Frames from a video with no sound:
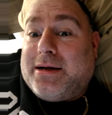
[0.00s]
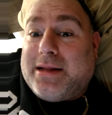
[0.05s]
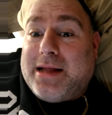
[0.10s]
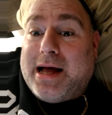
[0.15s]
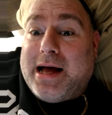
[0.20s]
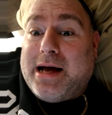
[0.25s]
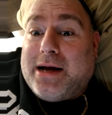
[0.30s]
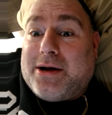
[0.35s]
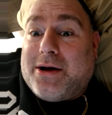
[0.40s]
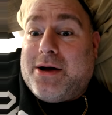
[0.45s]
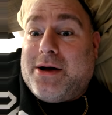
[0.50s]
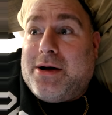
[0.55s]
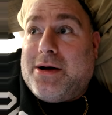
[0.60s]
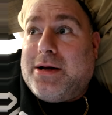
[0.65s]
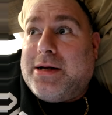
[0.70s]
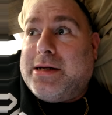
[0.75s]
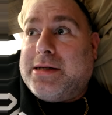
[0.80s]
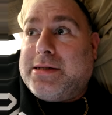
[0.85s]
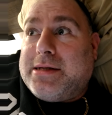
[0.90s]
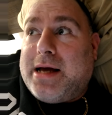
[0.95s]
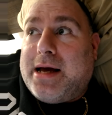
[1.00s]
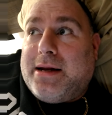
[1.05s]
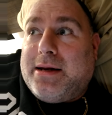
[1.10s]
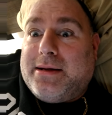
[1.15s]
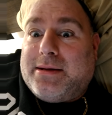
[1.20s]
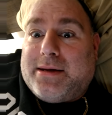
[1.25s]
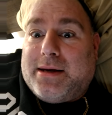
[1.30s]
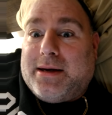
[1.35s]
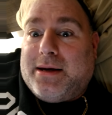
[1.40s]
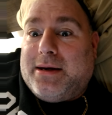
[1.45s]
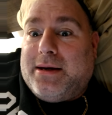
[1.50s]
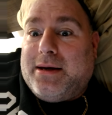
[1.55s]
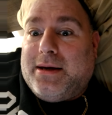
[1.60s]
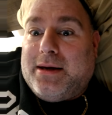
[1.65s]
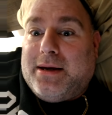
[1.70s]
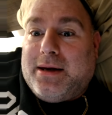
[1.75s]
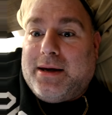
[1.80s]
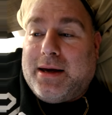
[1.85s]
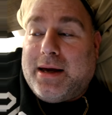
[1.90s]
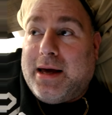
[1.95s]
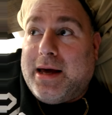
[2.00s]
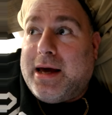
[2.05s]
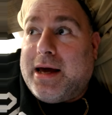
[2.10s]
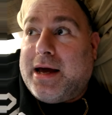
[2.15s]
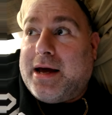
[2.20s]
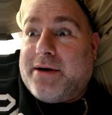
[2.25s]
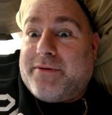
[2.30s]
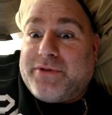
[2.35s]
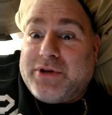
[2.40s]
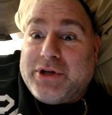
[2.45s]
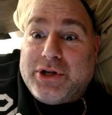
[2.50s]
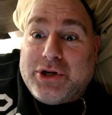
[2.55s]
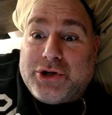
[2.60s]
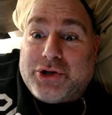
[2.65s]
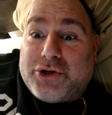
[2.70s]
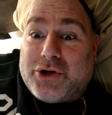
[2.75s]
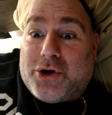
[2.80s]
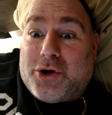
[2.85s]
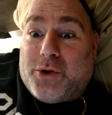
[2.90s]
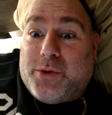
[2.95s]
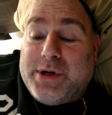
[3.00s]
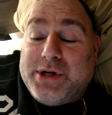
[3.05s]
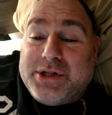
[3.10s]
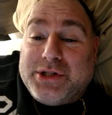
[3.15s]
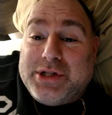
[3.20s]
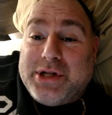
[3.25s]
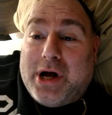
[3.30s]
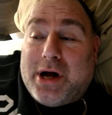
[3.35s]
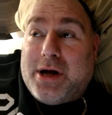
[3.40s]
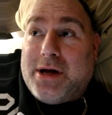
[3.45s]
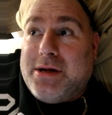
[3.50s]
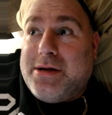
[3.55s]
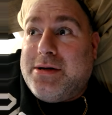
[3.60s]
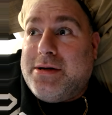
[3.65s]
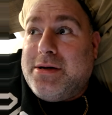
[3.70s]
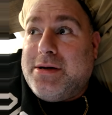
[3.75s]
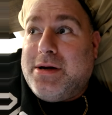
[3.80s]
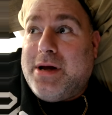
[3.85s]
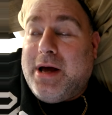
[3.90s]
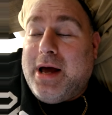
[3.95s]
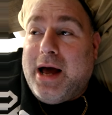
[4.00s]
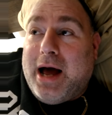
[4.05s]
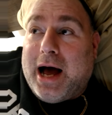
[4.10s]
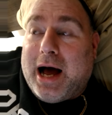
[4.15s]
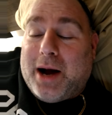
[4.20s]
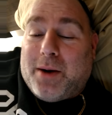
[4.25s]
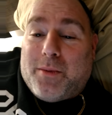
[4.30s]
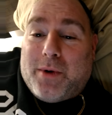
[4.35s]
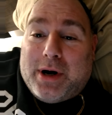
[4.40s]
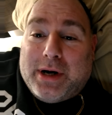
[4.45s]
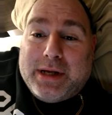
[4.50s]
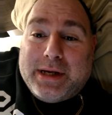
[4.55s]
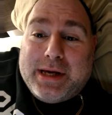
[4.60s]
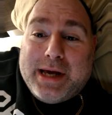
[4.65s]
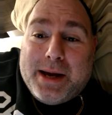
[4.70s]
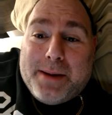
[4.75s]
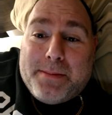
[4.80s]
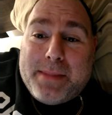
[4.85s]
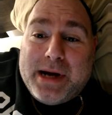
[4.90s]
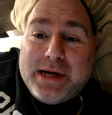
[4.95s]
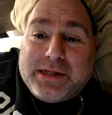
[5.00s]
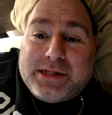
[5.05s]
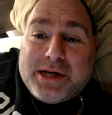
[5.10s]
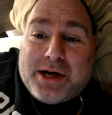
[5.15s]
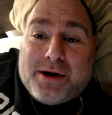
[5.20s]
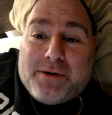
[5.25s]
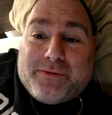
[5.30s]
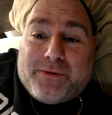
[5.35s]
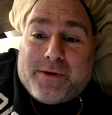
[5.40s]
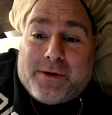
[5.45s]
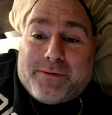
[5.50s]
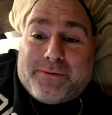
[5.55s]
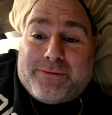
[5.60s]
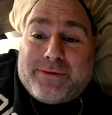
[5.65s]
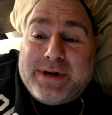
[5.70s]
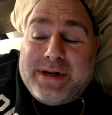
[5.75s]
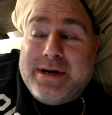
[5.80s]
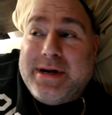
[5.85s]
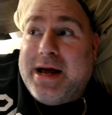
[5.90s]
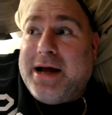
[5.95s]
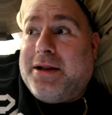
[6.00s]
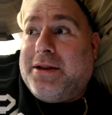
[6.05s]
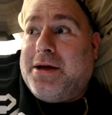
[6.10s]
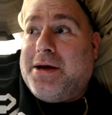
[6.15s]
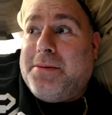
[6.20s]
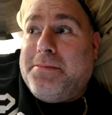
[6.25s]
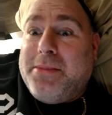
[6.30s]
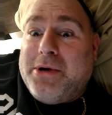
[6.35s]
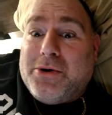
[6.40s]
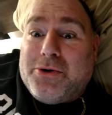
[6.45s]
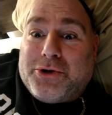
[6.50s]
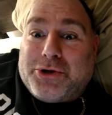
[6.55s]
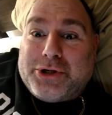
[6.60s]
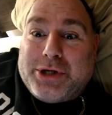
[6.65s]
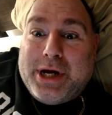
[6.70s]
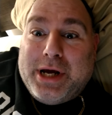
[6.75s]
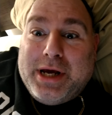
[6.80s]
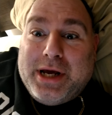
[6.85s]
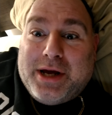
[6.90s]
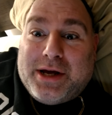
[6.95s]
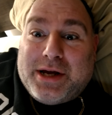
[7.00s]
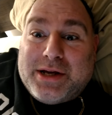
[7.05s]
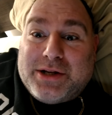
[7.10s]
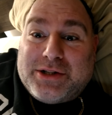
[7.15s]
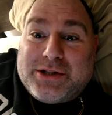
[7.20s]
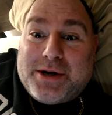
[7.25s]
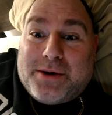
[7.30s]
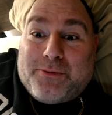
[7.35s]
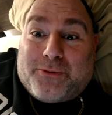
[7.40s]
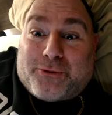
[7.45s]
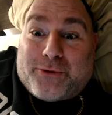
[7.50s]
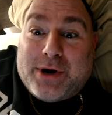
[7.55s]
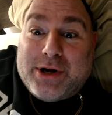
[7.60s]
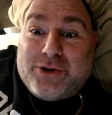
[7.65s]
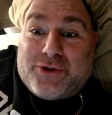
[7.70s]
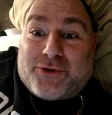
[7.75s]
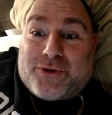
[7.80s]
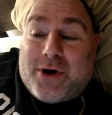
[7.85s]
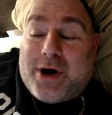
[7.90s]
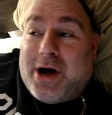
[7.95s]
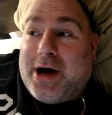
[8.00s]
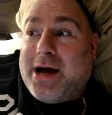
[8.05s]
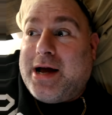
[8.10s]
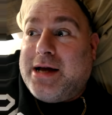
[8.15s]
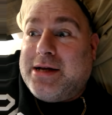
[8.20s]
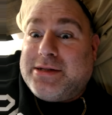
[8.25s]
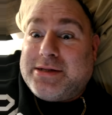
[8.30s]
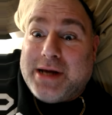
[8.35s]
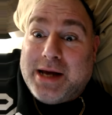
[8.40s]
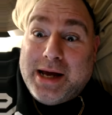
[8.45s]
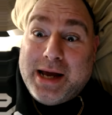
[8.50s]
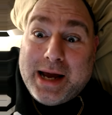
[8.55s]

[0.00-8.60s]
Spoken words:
o'clock on a Saturday. After the show is done, I want to get myself a vanilla milkshake and some french fries